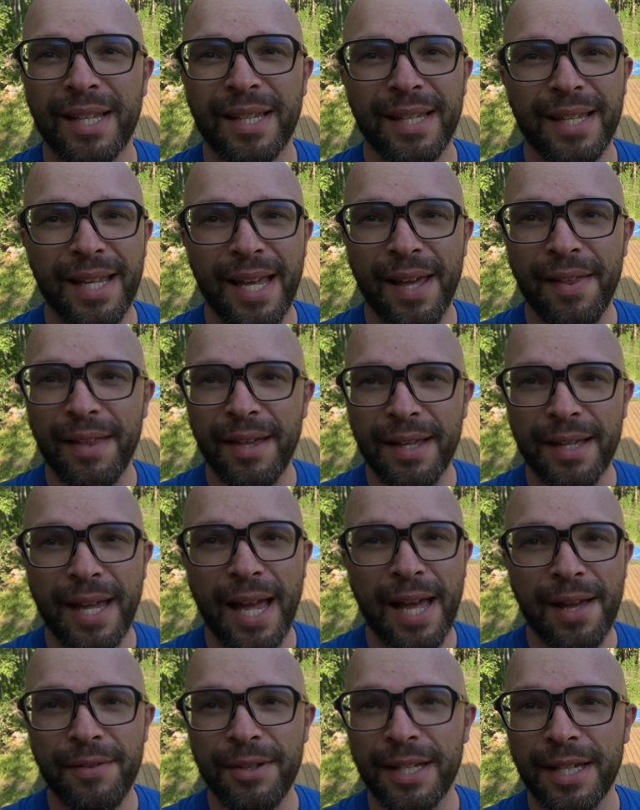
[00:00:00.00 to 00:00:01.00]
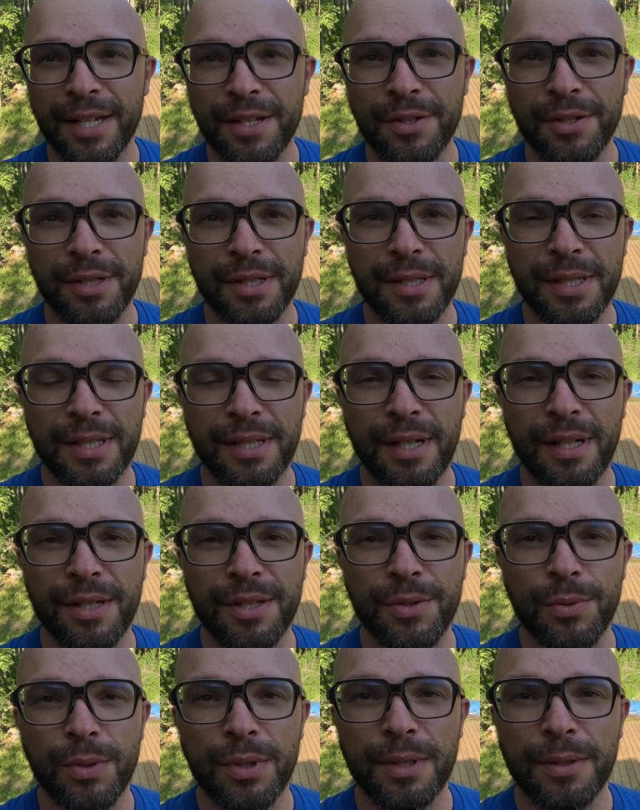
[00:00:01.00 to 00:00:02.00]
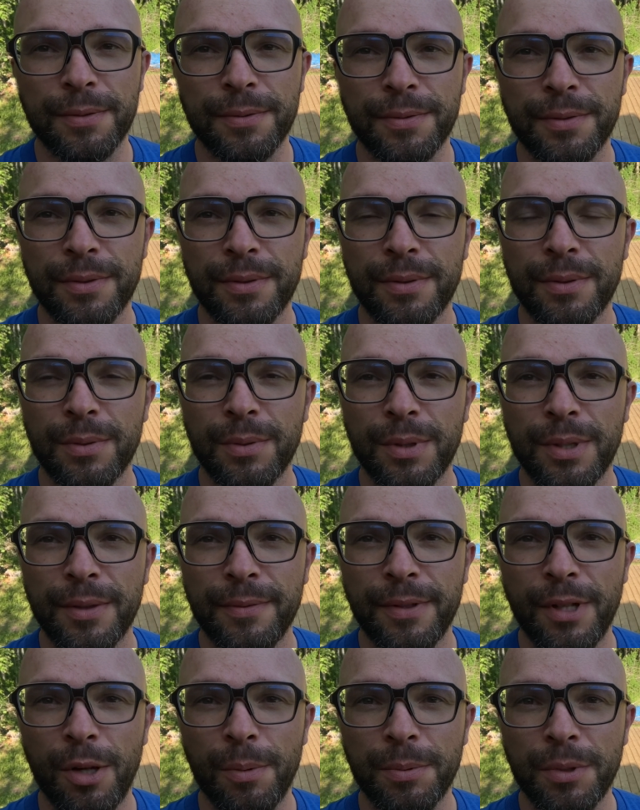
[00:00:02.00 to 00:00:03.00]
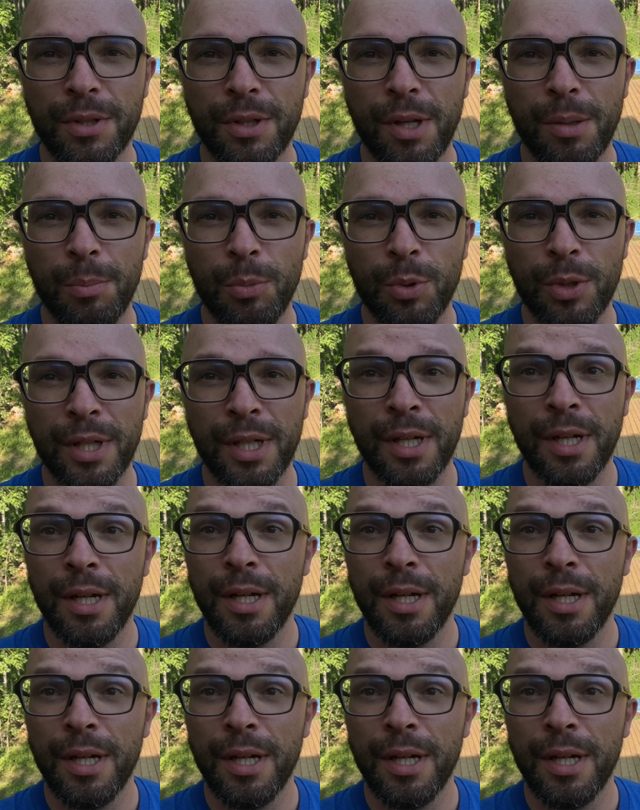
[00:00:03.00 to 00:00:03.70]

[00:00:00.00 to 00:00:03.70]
yeah, that having extra studs would have would have helped a lot more.